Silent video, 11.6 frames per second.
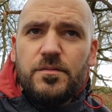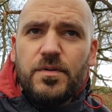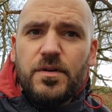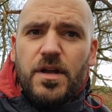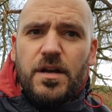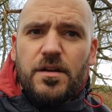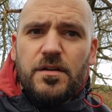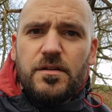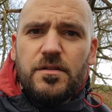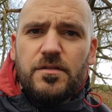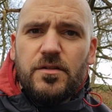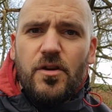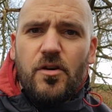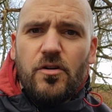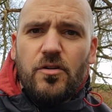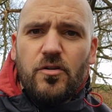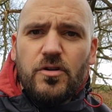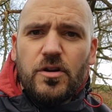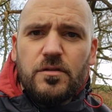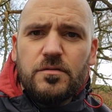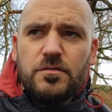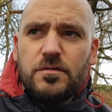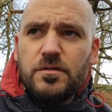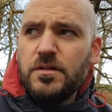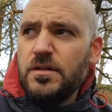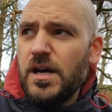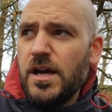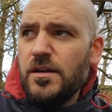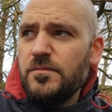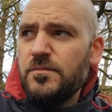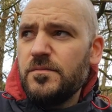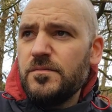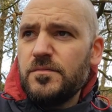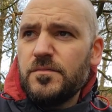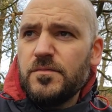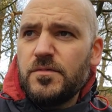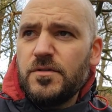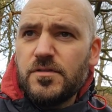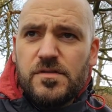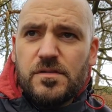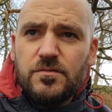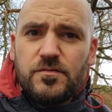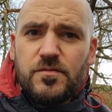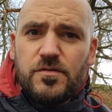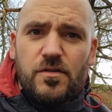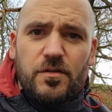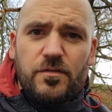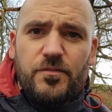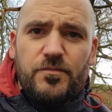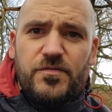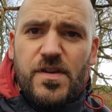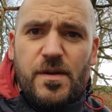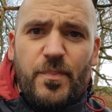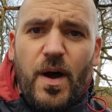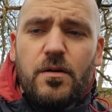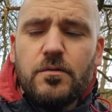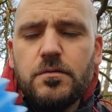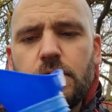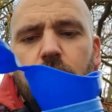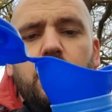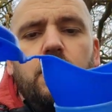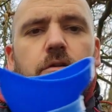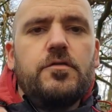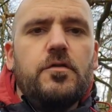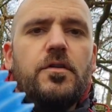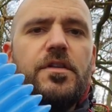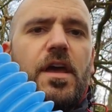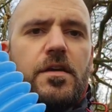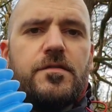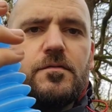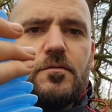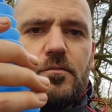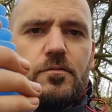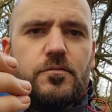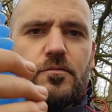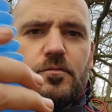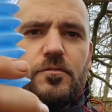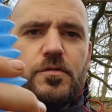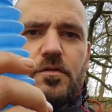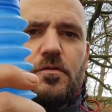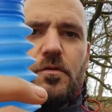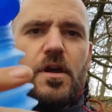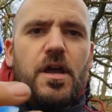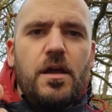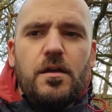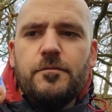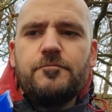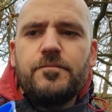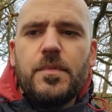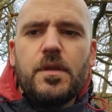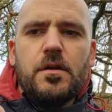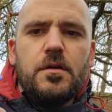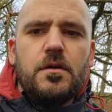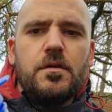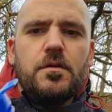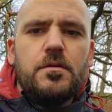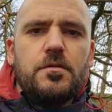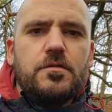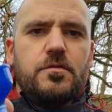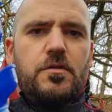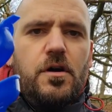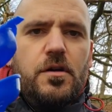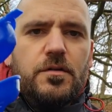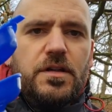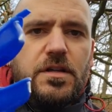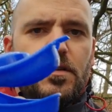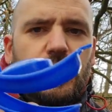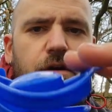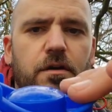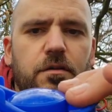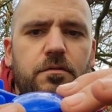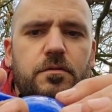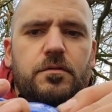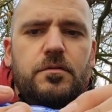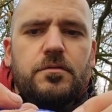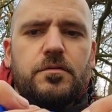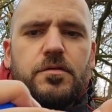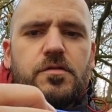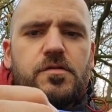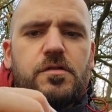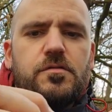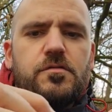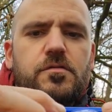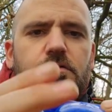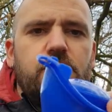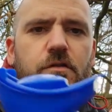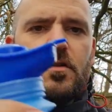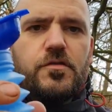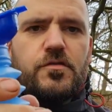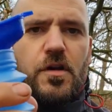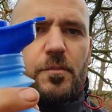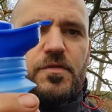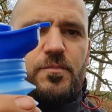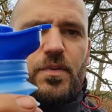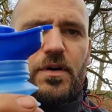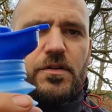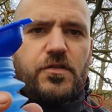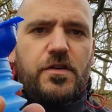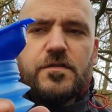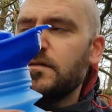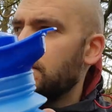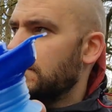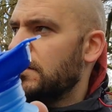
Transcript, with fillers: but then they're no good, like, because they'll sort of tip out. So this was great. It's got a lid there to sort of stop spillages,